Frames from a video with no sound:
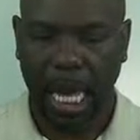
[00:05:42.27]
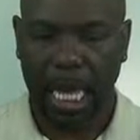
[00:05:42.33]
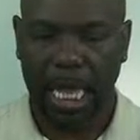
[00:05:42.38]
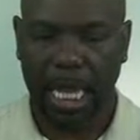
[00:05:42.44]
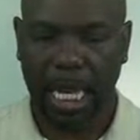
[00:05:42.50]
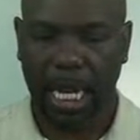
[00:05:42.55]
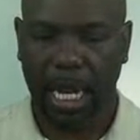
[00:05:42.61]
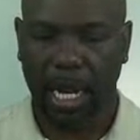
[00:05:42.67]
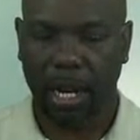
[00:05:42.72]

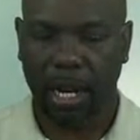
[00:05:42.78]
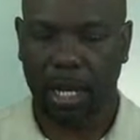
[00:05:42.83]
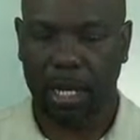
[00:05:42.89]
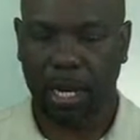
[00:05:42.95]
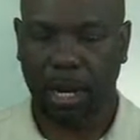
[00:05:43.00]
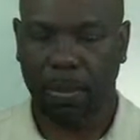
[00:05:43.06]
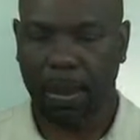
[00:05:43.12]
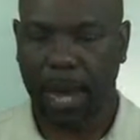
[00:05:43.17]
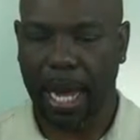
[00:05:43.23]
Then here,
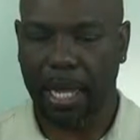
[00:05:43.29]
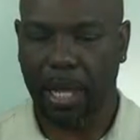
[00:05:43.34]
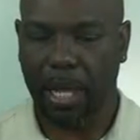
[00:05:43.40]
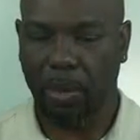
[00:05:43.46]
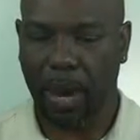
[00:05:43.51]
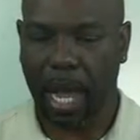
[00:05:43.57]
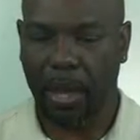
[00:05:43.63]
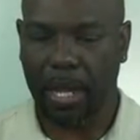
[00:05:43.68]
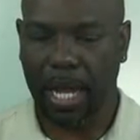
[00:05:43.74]
consider buying the
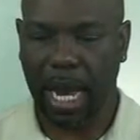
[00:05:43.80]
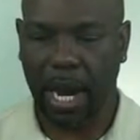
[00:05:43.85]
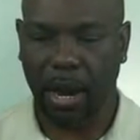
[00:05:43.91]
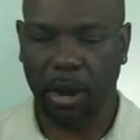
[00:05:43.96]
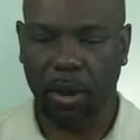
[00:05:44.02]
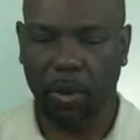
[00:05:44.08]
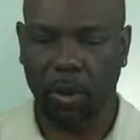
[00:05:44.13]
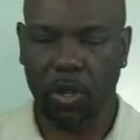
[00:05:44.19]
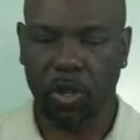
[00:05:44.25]
in the
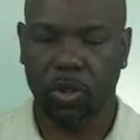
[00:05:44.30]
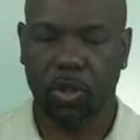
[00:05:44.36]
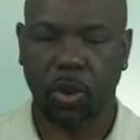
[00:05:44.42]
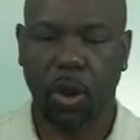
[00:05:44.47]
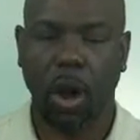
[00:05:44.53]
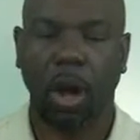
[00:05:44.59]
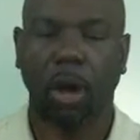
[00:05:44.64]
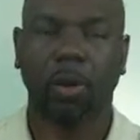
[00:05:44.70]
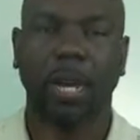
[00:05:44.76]
area in which you
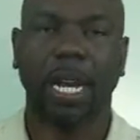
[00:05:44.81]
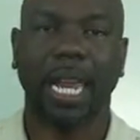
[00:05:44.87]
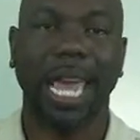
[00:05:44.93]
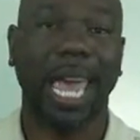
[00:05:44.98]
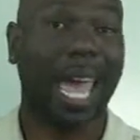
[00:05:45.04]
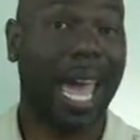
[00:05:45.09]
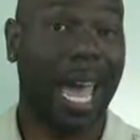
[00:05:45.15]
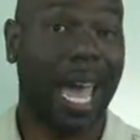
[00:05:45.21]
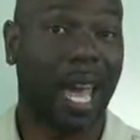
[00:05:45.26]
already
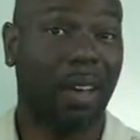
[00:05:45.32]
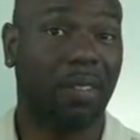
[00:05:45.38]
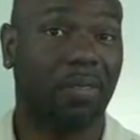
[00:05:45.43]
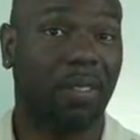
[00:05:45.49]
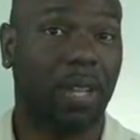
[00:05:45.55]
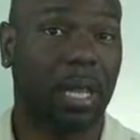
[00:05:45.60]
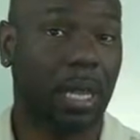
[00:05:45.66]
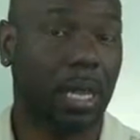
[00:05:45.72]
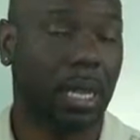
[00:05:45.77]

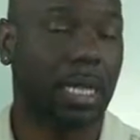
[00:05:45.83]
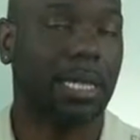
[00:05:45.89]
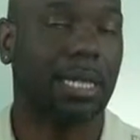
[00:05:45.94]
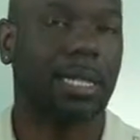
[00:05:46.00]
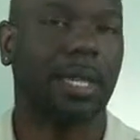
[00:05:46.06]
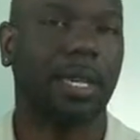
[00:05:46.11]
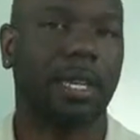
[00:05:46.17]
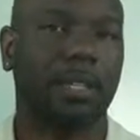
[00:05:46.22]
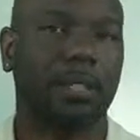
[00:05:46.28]
have
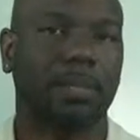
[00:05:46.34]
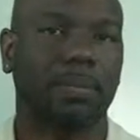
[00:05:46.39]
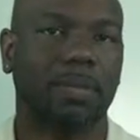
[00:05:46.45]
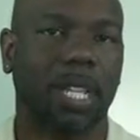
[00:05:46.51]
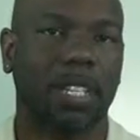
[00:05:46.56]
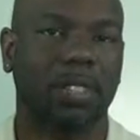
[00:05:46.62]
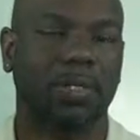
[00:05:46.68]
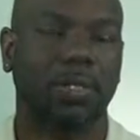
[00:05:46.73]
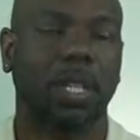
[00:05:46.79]
listings.
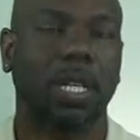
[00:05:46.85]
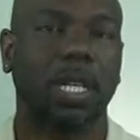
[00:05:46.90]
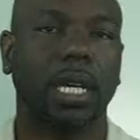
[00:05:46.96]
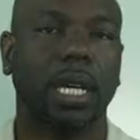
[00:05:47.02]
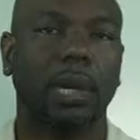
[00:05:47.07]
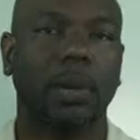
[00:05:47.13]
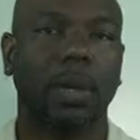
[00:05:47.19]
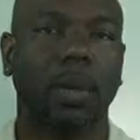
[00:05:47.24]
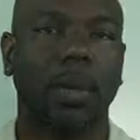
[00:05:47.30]
That's a really
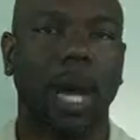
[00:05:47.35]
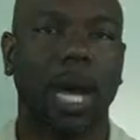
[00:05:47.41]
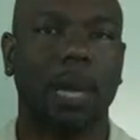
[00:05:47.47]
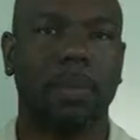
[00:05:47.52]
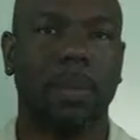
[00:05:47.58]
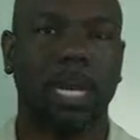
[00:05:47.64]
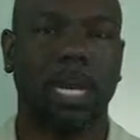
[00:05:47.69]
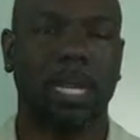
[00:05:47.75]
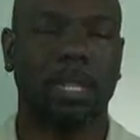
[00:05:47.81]
good one. Why?
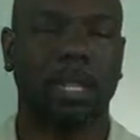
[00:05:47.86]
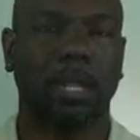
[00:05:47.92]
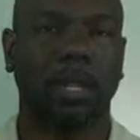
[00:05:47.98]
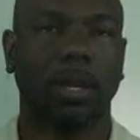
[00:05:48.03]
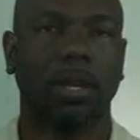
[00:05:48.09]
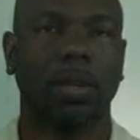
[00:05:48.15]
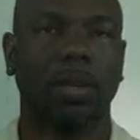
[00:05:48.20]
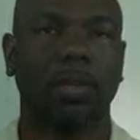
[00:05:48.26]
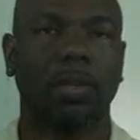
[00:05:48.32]
Because the
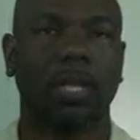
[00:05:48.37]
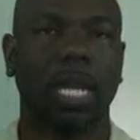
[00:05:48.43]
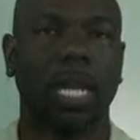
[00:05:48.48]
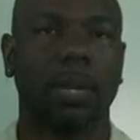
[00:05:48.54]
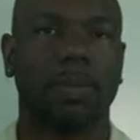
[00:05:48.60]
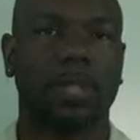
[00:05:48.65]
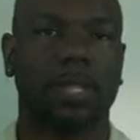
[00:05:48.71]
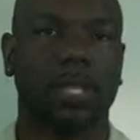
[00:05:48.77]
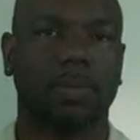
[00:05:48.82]
local
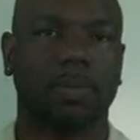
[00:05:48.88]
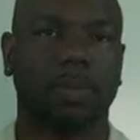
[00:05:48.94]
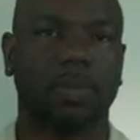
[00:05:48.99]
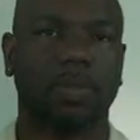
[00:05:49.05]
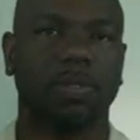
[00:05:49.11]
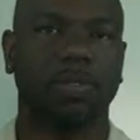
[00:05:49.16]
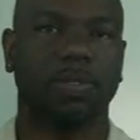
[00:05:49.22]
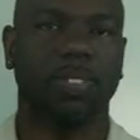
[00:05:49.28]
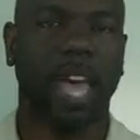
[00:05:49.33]
neighbors, it's a
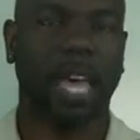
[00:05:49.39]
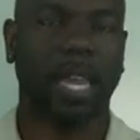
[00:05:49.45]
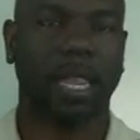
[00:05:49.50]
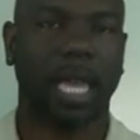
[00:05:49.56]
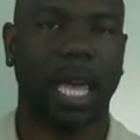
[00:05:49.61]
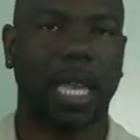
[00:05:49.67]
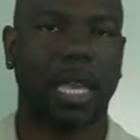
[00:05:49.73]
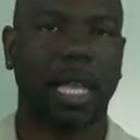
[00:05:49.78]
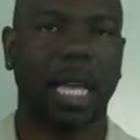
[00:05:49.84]
proven fact
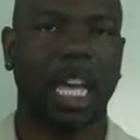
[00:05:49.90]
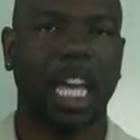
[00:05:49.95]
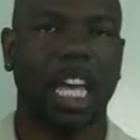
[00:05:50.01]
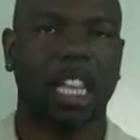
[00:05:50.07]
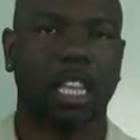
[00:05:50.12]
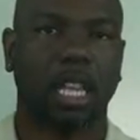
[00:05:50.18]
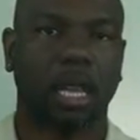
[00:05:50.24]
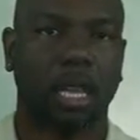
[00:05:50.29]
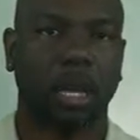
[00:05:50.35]
that
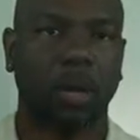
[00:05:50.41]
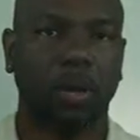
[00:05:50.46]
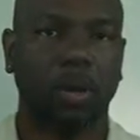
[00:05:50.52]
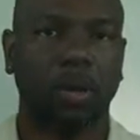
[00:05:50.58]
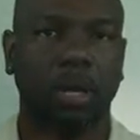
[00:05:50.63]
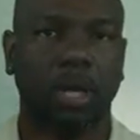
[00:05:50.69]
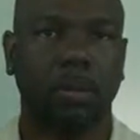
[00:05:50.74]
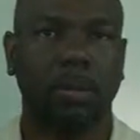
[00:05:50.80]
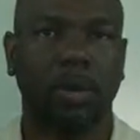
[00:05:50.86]
the
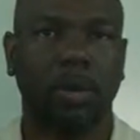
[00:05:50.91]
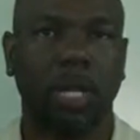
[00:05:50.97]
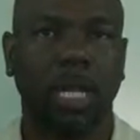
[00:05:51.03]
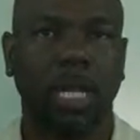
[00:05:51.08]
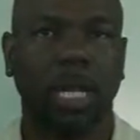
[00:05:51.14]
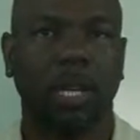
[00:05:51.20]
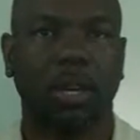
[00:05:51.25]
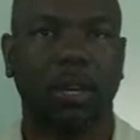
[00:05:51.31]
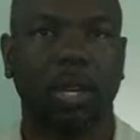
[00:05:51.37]
local
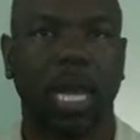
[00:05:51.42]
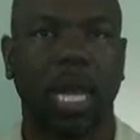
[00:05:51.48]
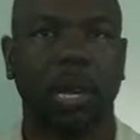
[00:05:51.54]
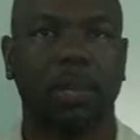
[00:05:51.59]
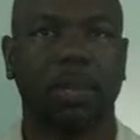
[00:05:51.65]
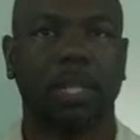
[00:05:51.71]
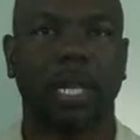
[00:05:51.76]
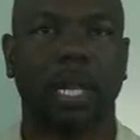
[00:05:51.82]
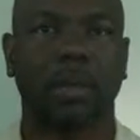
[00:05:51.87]
community, your
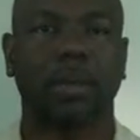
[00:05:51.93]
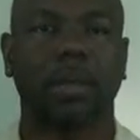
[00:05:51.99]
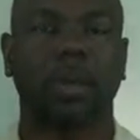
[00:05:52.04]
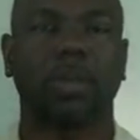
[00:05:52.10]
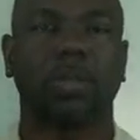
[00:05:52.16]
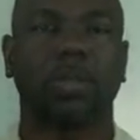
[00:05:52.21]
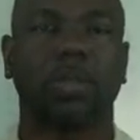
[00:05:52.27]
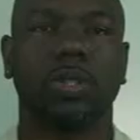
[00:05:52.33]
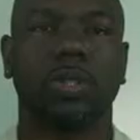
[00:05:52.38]
neighbors, they'll
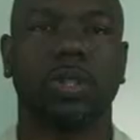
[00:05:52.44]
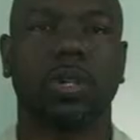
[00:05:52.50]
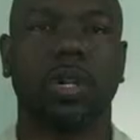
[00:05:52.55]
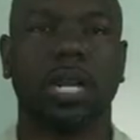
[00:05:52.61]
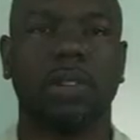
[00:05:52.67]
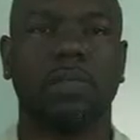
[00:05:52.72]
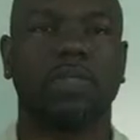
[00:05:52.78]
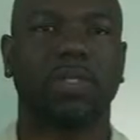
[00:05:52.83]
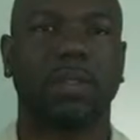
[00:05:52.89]
go to your
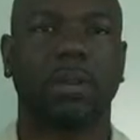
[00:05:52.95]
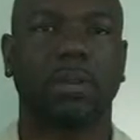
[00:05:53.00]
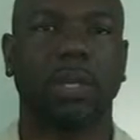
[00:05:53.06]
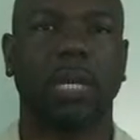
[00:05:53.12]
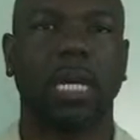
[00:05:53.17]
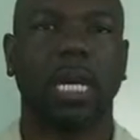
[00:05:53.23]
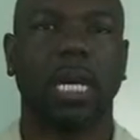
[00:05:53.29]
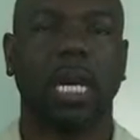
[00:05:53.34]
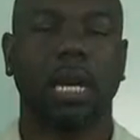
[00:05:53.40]

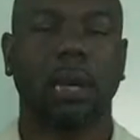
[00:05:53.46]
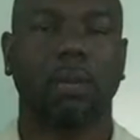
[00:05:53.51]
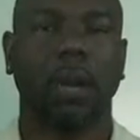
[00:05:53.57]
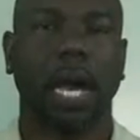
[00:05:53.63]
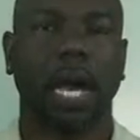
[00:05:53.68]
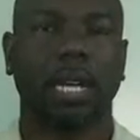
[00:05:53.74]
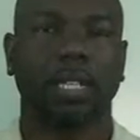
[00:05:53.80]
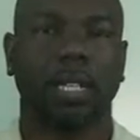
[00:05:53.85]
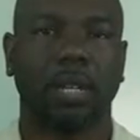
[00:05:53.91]
info
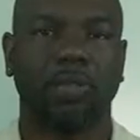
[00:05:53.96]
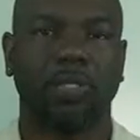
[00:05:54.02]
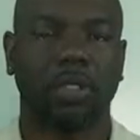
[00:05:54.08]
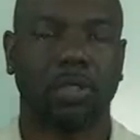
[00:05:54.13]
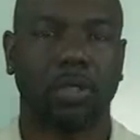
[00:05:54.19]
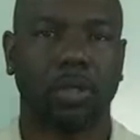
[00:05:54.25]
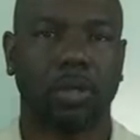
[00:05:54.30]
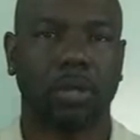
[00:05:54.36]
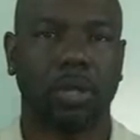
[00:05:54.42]
box, the info
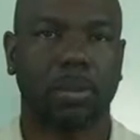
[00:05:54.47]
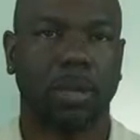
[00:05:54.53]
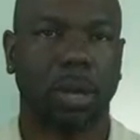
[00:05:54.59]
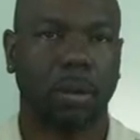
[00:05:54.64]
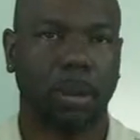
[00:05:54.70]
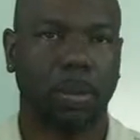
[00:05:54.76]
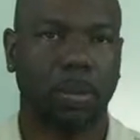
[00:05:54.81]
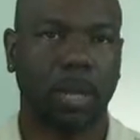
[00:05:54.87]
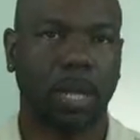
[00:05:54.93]
tubes, and
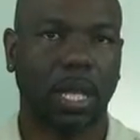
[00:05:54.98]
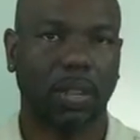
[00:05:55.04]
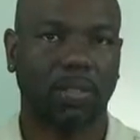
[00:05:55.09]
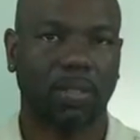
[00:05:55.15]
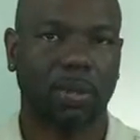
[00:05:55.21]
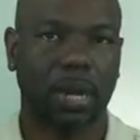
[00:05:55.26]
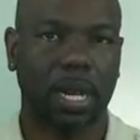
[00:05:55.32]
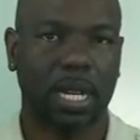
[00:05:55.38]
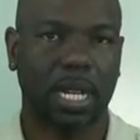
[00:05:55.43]
they'll pull the
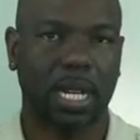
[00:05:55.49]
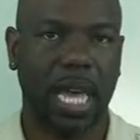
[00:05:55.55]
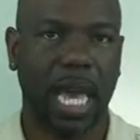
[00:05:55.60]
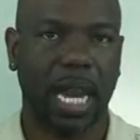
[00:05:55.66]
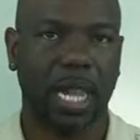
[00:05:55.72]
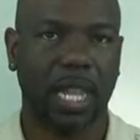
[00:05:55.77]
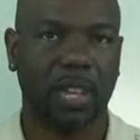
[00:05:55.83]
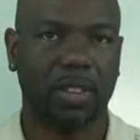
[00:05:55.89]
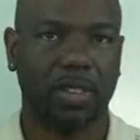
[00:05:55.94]
information
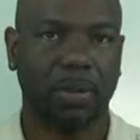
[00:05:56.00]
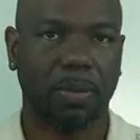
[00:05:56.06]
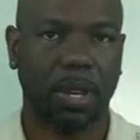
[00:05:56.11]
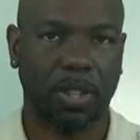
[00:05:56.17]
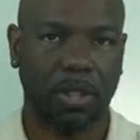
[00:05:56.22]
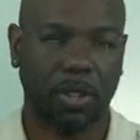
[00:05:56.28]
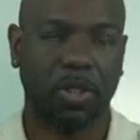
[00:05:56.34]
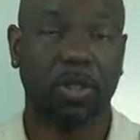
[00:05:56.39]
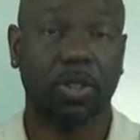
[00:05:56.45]
out of there. So
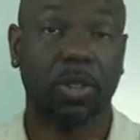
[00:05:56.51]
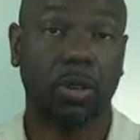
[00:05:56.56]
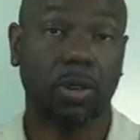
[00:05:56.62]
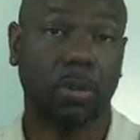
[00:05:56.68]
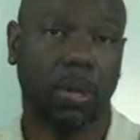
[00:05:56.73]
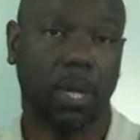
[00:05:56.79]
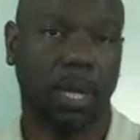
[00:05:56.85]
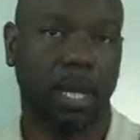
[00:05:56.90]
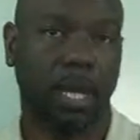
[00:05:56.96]
make sure you do
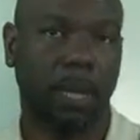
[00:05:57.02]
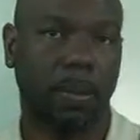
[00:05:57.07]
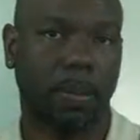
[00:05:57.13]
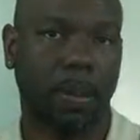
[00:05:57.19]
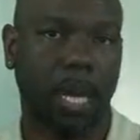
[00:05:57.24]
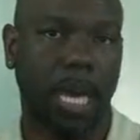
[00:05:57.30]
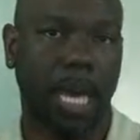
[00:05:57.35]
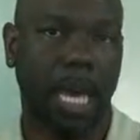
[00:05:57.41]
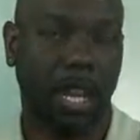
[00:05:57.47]
put them
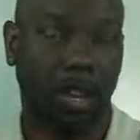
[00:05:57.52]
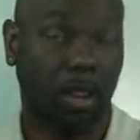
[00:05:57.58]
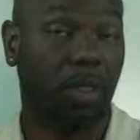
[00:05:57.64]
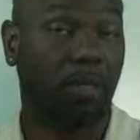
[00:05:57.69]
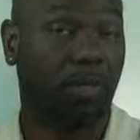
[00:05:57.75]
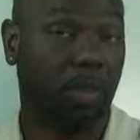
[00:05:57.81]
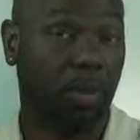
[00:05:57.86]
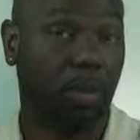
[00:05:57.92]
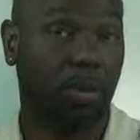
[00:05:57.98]
in your
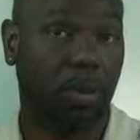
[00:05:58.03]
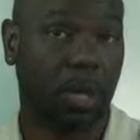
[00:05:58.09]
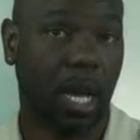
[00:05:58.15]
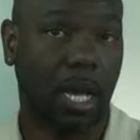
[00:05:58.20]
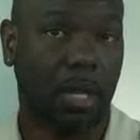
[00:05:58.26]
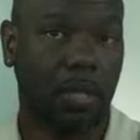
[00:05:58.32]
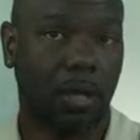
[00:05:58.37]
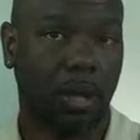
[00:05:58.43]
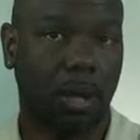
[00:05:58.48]
info tubes
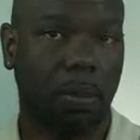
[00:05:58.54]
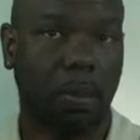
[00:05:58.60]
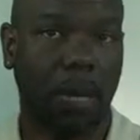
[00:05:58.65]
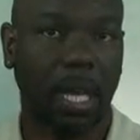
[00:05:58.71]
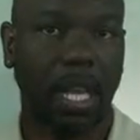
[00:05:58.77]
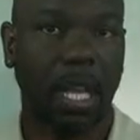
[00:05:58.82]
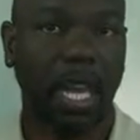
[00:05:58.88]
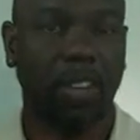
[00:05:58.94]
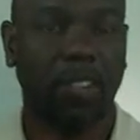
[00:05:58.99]
also.
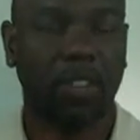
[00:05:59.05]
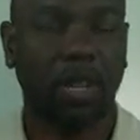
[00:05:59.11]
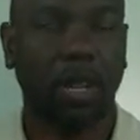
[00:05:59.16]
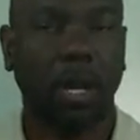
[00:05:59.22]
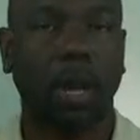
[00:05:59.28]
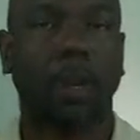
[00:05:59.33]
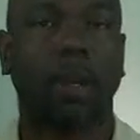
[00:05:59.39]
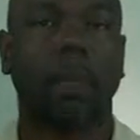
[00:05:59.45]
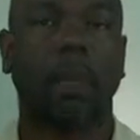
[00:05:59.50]
But if you're
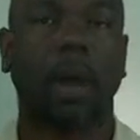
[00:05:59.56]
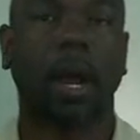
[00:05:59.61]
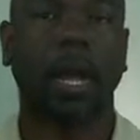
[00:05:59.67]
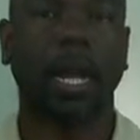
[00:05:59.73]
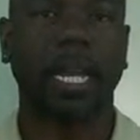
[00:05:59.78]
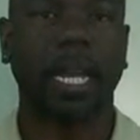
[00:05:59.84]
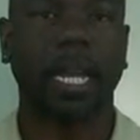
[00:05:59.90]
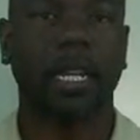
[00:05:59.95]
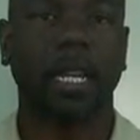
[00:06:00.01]
going to
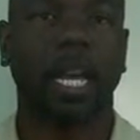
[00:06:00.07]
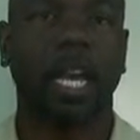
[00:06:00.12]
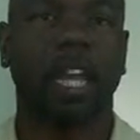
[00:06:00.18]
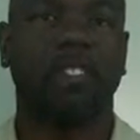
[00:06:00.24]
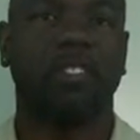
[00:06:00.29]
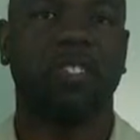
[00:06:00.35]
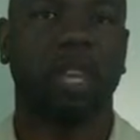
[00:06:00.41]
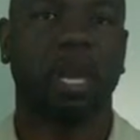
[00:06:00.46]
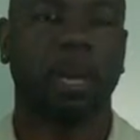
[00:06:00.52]
market
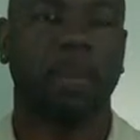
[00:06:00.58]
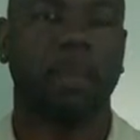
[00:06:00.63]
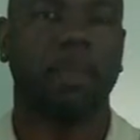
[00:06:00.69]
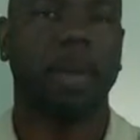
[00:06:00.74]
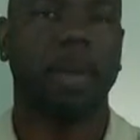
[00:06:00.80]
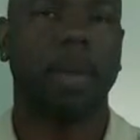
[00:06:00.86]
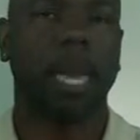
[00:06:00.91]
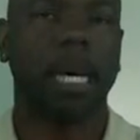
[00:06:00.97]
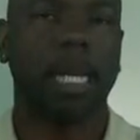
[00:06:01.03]
via
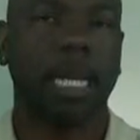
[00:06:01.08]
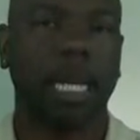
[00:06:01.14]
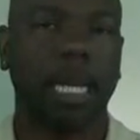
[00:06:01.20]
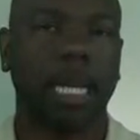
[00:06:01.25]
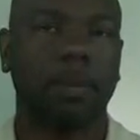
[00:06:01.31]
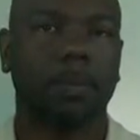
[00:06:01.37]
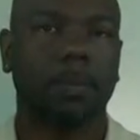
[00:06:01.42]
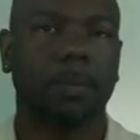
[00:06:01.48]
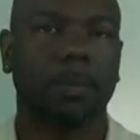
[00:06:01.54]

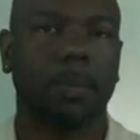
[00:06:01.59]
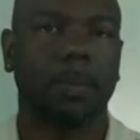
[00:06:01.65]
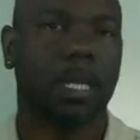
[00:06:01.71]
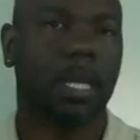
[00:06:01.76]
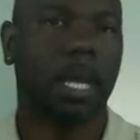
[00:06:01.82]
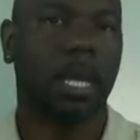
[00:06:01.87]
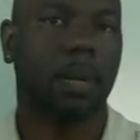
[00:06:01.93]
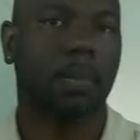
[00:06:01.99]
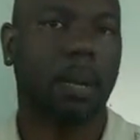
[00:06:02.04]
mailing,
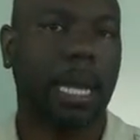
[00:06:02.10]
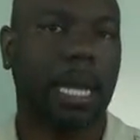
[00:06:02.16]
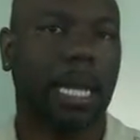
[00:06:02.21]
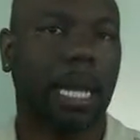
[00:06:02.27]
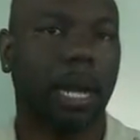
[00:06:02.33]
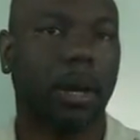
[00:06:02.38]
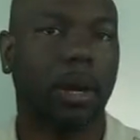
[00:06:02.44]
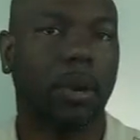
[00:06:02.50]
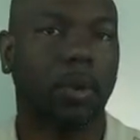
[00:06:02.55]
then pick an
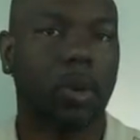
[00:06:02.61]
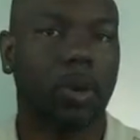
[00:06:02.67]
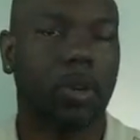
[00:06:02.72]
area where